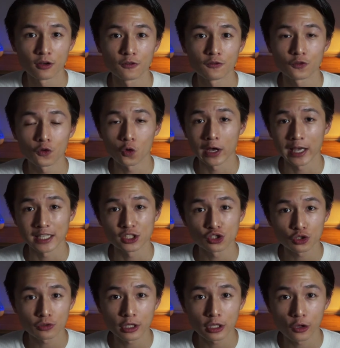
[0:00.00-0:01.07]
for a
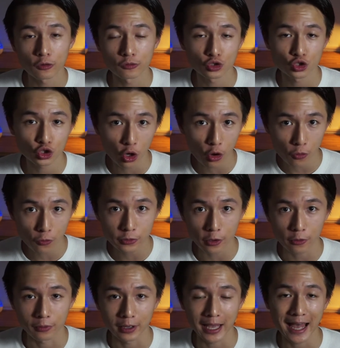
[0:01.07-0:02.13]
student loan
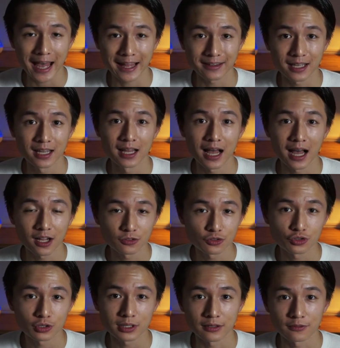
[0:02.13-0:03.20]
total at
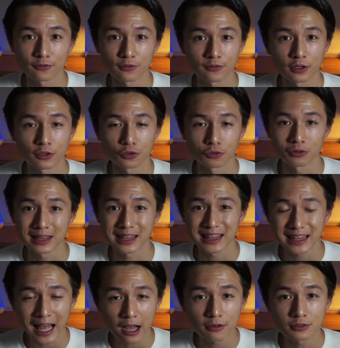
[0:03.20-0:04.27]

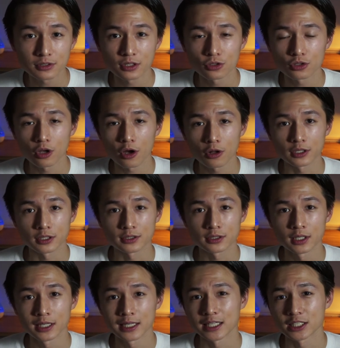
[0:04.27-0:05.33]
$152,000
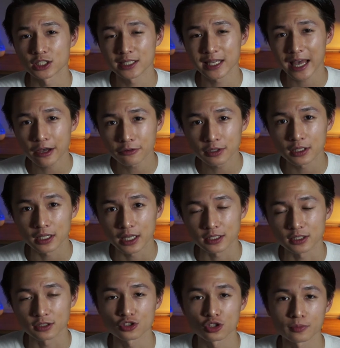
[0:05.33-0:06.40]
is
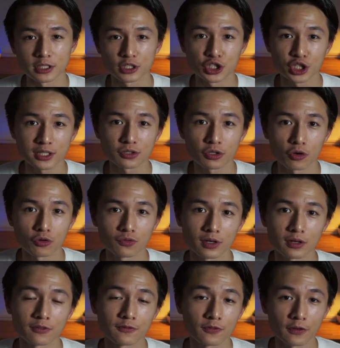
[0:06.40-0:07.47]
calculated to be just
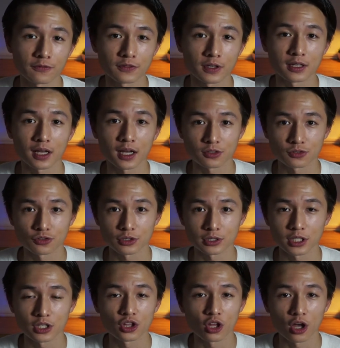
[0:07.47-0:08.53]
over $1,500
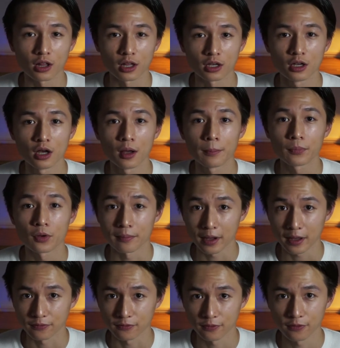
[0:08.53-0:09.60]
per
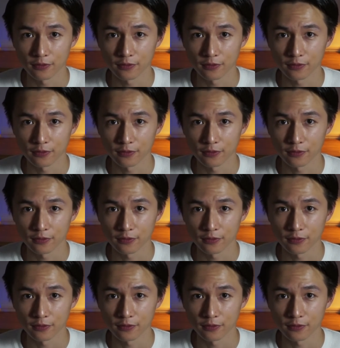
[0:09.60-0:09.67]
month.